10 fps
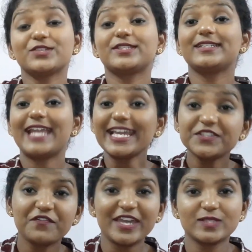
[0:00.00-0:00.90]
So the
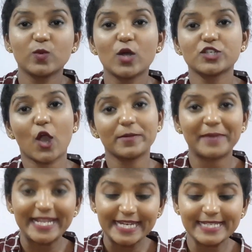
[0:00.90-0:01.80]
next face wash
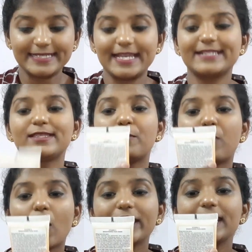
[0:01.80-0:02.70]
on my list is the
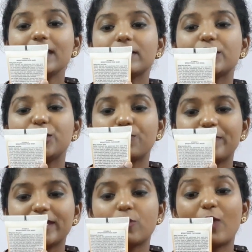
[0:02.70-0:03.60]

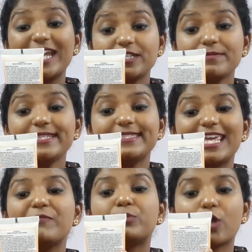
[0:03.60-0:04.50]
Bodycupid Vitamin
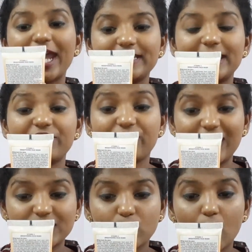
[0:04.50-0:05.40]
C Brightening
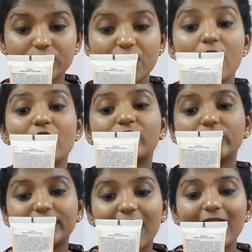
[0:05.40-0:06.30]
Face Wash
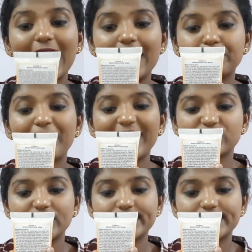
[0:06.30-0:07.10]
for dull and patchy